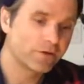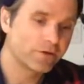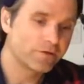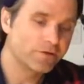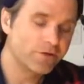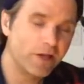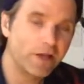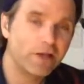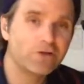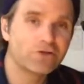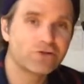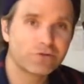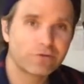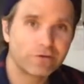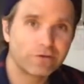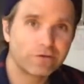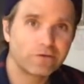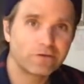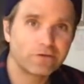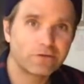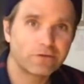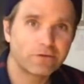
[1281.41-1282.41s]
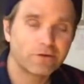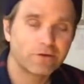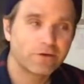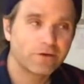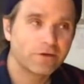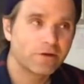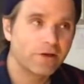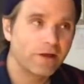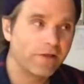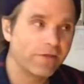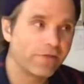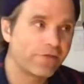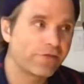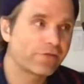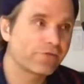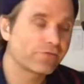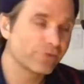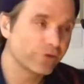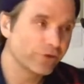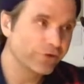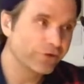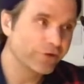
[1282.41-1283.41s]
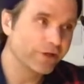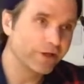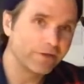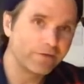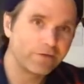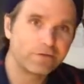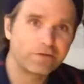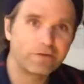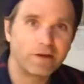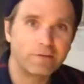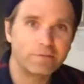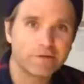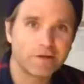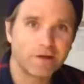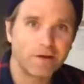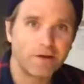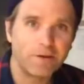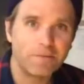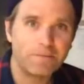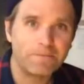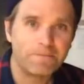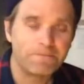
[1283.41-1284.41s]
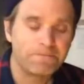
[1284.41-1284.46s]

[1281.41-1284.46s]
dangerous and thrilling at the same time.